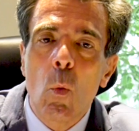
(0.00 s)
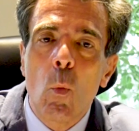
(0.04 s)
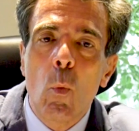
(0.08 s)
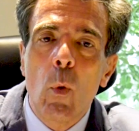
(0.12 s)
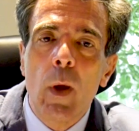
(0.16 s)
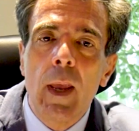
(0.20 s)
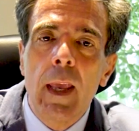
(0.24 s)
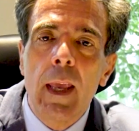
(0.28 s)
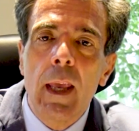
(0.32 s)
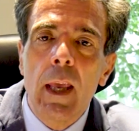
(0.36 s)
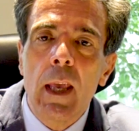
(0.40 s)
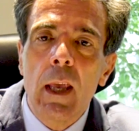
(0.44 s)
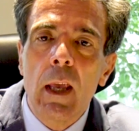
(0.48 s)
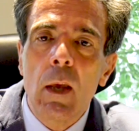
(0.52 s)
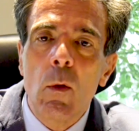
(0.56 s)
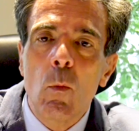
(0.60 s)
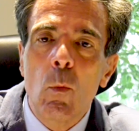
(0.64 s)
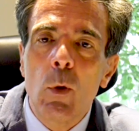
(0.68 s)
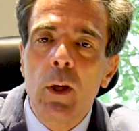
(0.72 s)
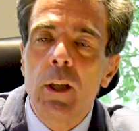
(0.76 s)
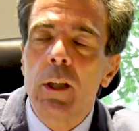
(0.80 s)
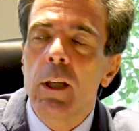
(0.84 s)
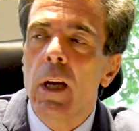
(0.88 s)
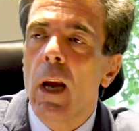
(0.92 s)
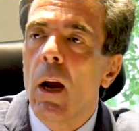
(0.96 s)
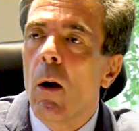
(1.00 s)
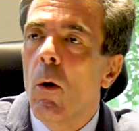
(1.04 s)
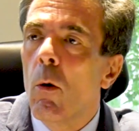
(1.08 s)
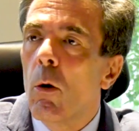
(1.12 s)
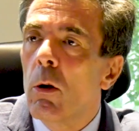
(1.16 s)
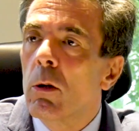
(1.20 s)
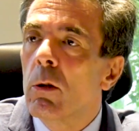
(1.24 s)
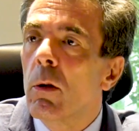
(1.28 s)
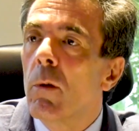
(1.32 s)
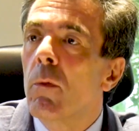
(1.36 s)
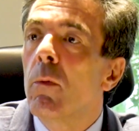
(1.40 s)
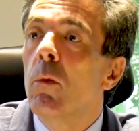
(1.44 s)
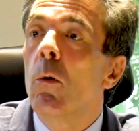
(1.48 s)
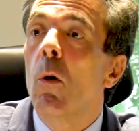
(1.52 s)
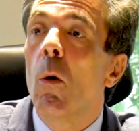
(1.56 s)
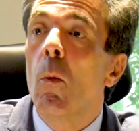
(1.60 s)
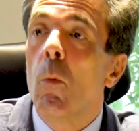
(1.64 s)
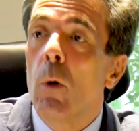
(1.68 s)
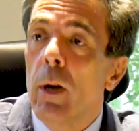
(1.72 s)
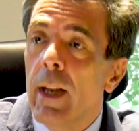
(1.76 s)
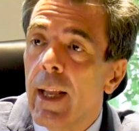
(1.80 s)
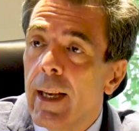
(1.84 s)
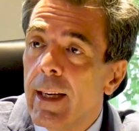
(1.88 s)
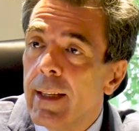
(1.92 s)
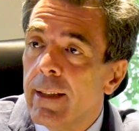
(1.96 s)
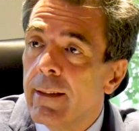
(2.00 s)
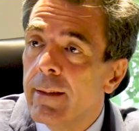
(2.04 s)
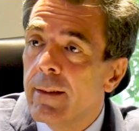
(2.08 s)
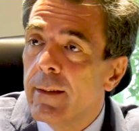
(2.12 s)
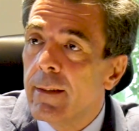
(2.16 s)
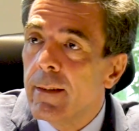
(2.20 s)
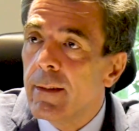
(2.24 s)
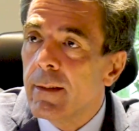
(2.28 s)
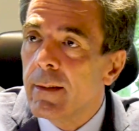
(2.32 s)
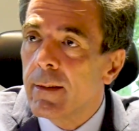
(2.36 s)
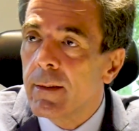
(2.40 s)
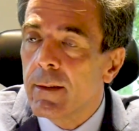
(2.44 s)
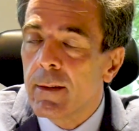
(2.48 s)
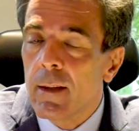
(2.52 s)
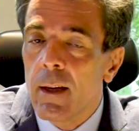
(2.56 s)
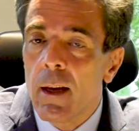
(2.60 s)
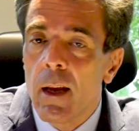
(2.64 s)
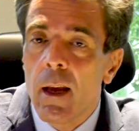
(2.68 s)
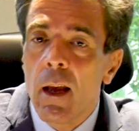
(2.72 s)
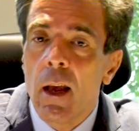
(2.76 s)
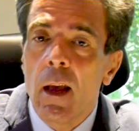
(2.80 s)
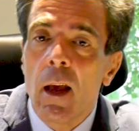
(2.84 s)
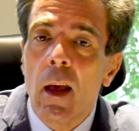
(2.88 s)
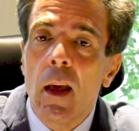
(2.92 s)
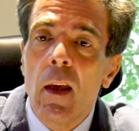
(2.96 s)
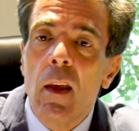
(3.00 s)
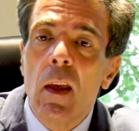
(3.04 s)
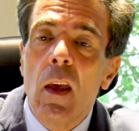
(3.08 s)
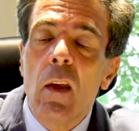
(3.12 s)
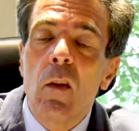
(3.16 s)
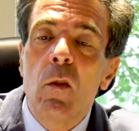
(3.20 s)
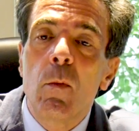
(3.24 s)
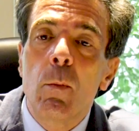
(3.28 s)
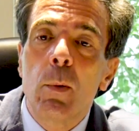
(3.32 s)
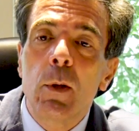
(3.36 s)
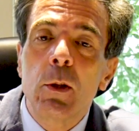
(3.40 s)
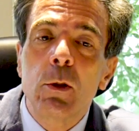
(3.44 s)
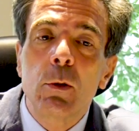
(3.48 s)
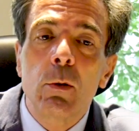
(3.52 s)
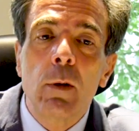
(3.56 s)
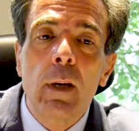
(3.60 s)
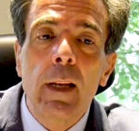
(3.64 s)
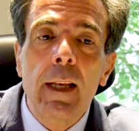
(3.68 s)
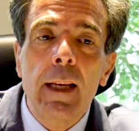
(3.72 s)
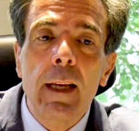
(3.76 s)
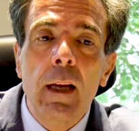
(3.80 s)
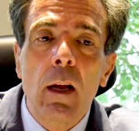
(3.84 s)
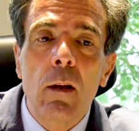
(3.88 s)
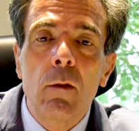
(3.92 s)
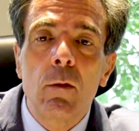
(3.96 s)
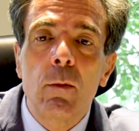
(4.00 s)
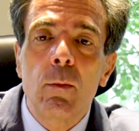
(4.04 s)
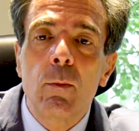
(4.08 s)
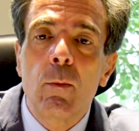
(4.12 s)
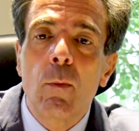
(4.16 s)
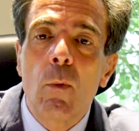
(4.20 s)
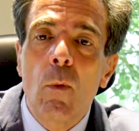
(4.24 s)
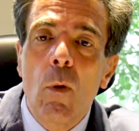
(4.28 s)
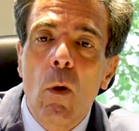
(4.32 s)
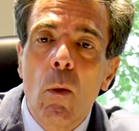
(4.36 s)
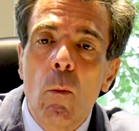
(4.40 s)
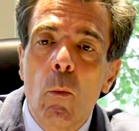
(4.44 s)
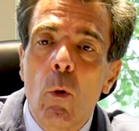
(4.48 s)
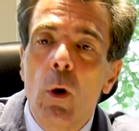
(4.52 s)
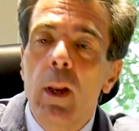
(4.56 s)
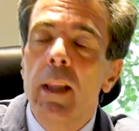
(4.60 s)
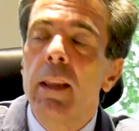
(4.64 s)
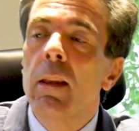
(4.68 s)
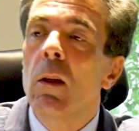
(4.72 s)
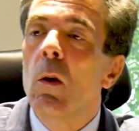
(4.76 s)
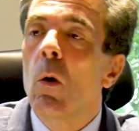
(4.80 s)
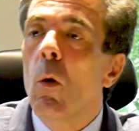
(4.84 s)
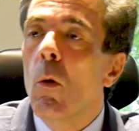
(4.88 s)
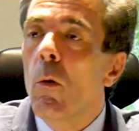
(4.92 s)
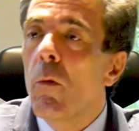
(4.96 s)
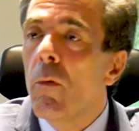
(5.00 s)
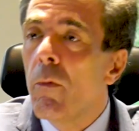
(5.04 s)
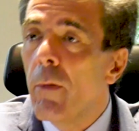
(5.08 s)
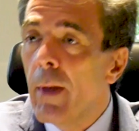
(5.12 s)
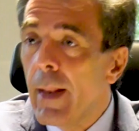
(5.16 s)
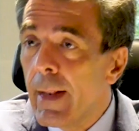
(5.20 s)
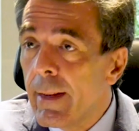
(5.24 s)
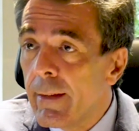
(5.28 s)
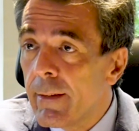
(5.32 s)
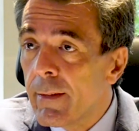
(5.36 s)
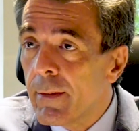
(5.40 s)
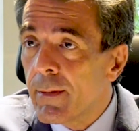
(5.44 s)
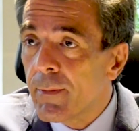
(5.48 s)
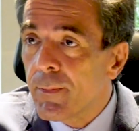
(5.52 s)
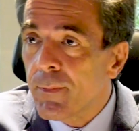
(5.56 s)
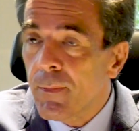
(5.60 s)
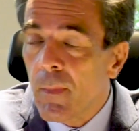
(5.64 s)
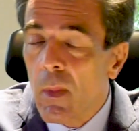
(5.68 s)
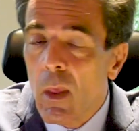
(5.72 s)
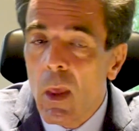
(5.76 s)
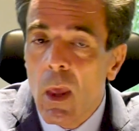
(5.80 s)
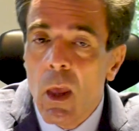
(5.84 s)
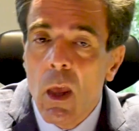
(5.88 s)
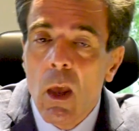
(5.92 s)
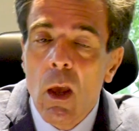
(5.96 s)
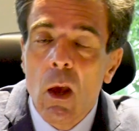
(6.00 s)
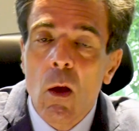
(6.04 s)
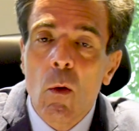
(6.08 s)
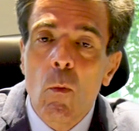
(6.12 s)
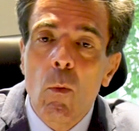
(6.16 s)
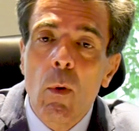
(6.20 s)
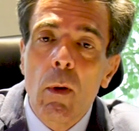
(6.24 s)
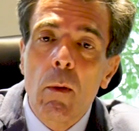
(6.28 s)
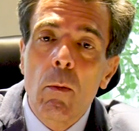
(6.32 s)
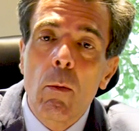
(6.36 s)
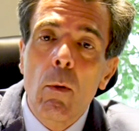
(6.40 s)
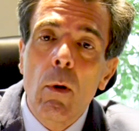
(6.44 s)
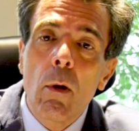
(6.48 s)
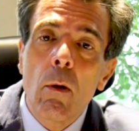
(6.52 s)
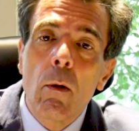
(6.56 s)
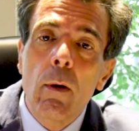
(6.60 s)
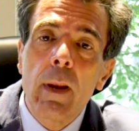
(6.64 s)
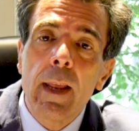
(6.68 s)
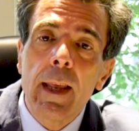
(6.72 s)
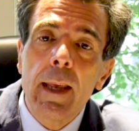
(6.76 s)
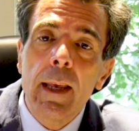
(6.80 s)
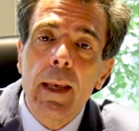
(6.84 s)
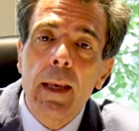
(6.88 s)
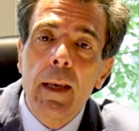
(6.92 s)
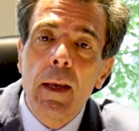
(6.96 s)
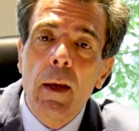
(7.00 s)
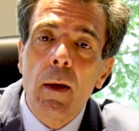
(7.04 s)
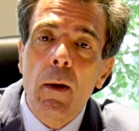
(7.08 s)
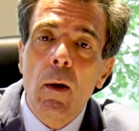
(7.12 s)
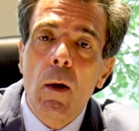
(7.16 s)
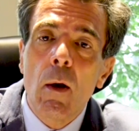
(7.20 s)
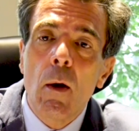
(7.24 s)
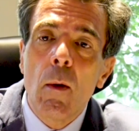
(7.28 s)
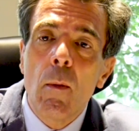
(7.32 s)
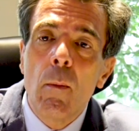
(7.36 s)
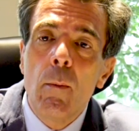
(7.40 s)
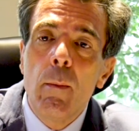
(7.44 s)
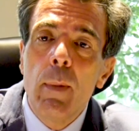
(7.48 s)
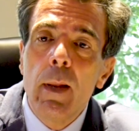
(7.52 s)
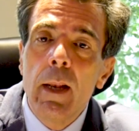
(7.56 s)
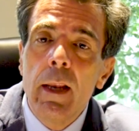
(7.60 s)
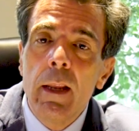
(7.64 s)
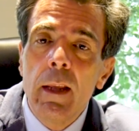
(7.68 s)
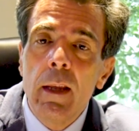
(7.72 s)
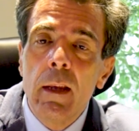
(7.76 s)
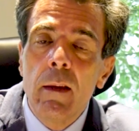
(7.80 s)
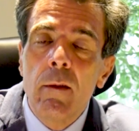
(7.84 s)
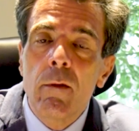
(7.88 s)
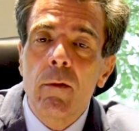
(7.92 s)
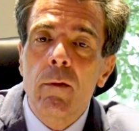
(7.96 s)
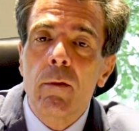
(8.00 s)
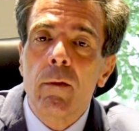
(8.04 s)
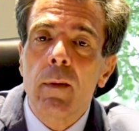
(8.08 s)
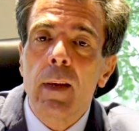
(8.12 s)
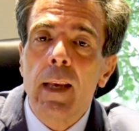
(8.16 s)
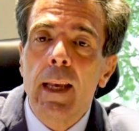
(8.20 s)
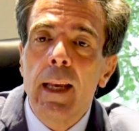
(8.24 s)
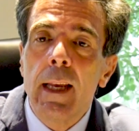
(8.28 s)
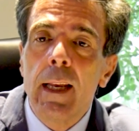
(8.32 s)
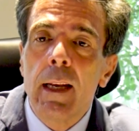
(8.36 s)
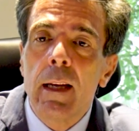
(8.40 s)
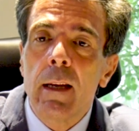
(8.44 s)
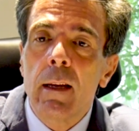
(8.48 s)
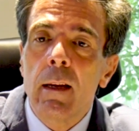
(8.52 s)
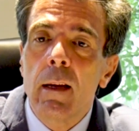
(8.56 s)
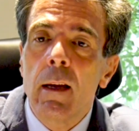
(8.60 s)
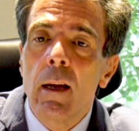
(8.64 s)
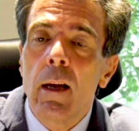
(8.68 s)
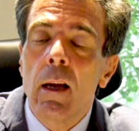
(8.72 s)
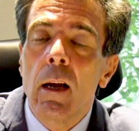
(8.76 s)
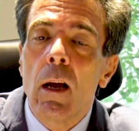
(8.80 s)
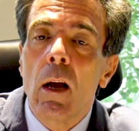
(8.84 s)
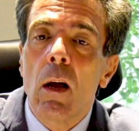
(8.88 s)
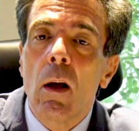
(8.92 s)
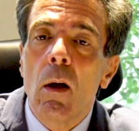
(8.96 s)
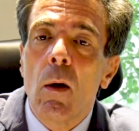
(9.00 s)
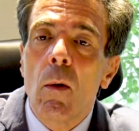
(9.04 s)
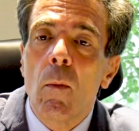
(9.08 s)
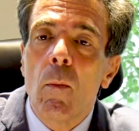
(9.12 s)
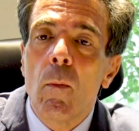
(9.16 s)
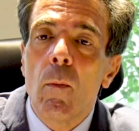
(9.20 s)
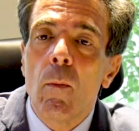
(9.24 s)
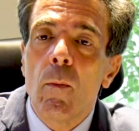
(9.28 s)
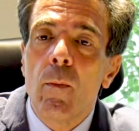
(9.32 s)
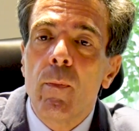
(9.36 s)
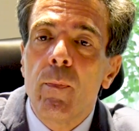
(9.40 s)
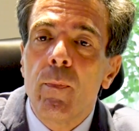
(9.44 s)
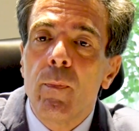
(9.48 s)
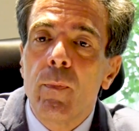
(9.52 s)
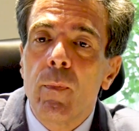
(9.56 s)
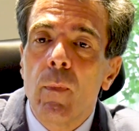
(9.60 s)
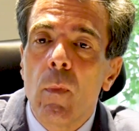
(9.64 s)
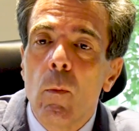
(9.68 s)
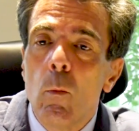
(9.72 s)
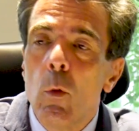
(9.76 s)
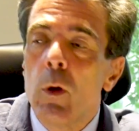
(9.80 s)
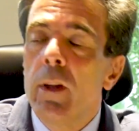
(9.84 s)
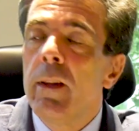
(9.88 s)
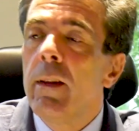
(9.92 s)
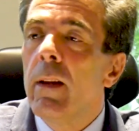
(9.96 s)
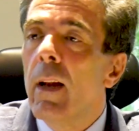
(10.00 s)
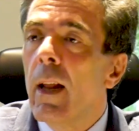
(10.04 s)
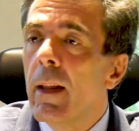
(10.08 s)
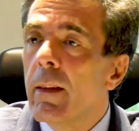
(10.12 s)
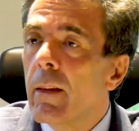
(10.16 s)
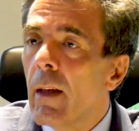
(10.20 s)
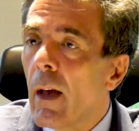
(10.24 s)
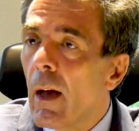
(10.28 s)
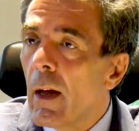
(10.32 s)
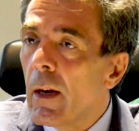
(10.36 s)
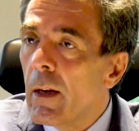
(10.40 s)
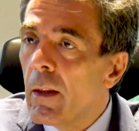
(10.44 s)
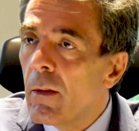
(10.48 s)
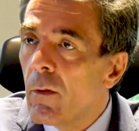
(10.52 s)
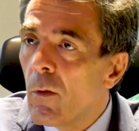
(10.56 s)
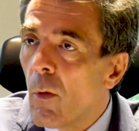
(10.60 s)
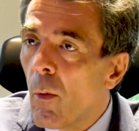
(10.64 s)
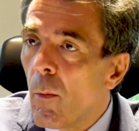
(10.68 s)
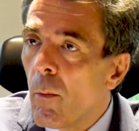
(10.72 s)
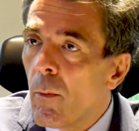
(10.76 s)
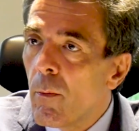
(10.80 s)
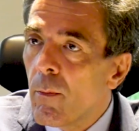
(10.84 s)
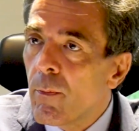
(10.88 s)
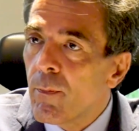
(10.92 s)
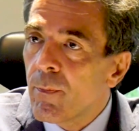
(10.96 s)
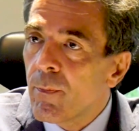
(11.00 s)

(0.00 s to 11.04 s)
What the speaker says: we share a lot of commonalities, especially on the political fields. We really believe in multilateralism